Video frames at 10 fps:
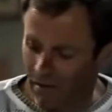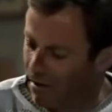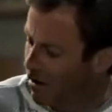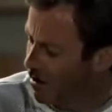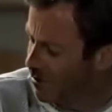
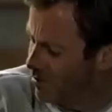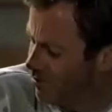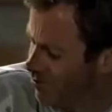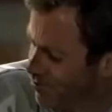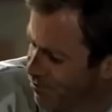Yeah.
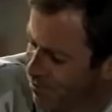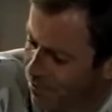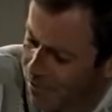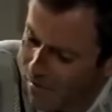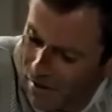
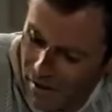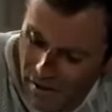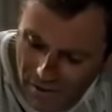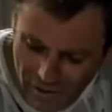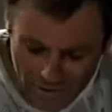
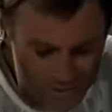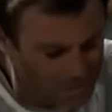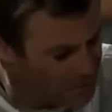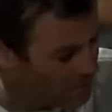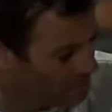It,
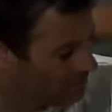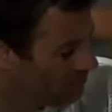it's... Uh...